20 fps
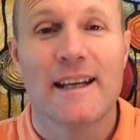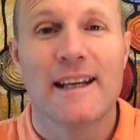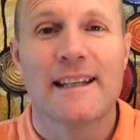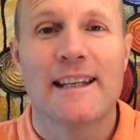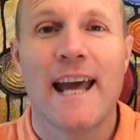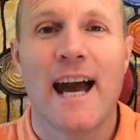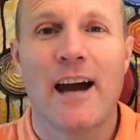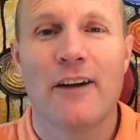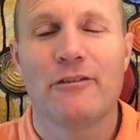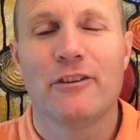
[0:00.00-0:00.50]

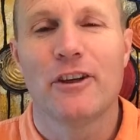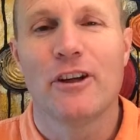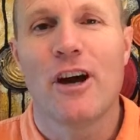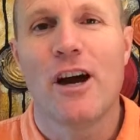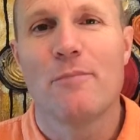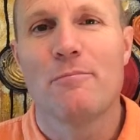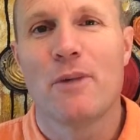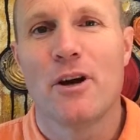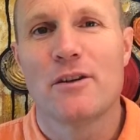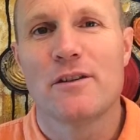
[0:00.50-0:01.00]
Now, if you're
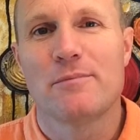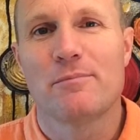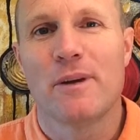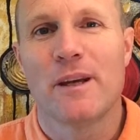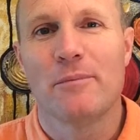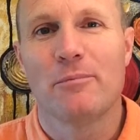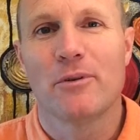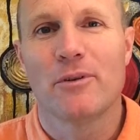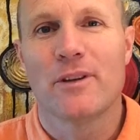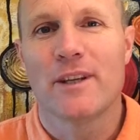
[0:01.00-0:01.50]
like most
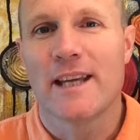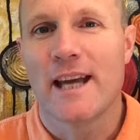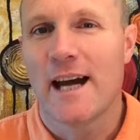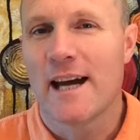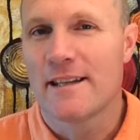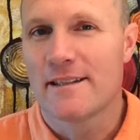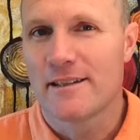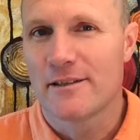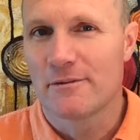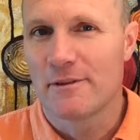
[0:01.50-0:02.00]
people, the
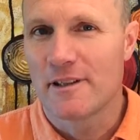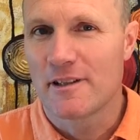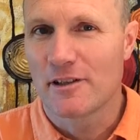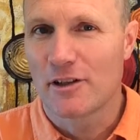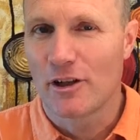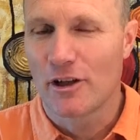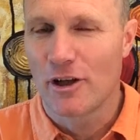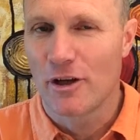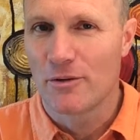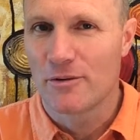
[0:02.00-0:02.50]
answer is
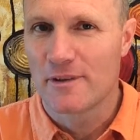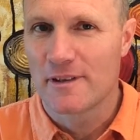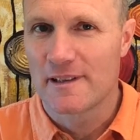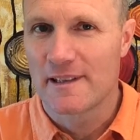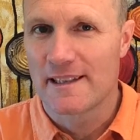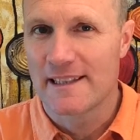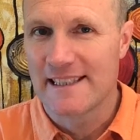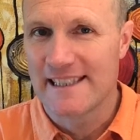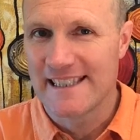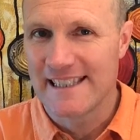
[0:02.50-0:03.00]
close
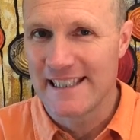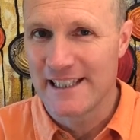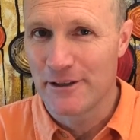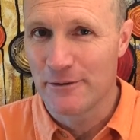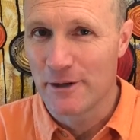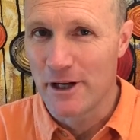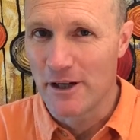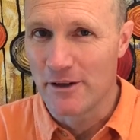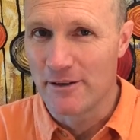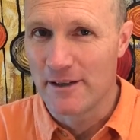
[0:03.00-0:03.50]
to
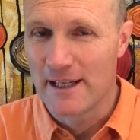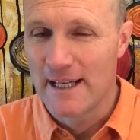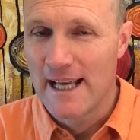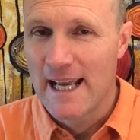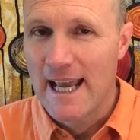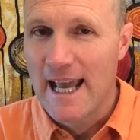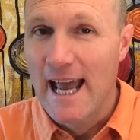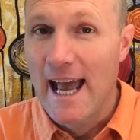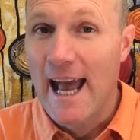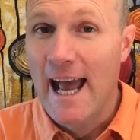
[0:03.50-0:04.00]
zero.
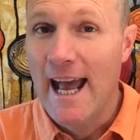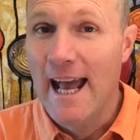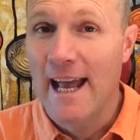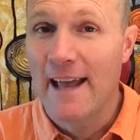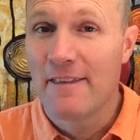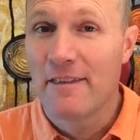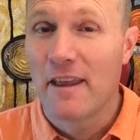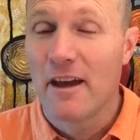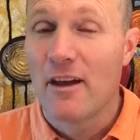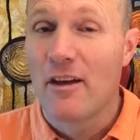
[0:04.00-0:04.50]

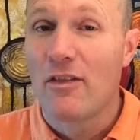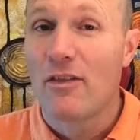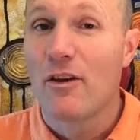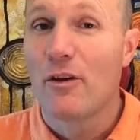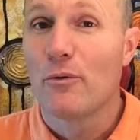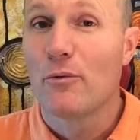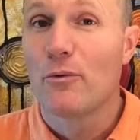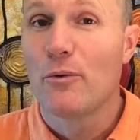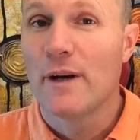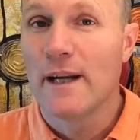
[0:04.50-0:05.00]
And
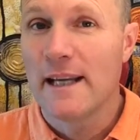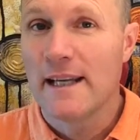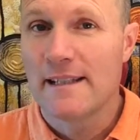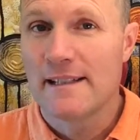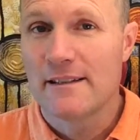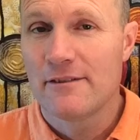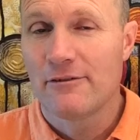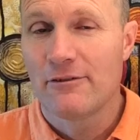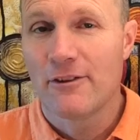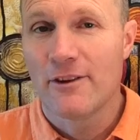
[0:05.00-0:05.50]
the
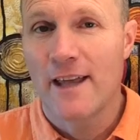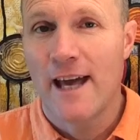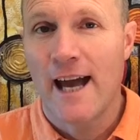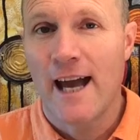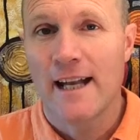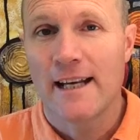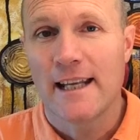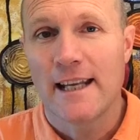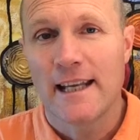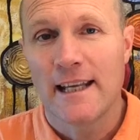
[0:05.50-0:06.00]
reason for
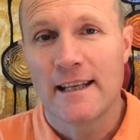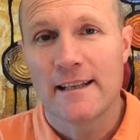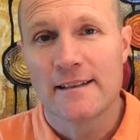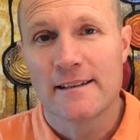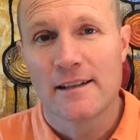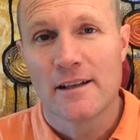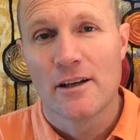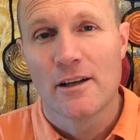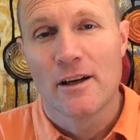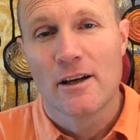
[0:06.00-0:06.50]
that is,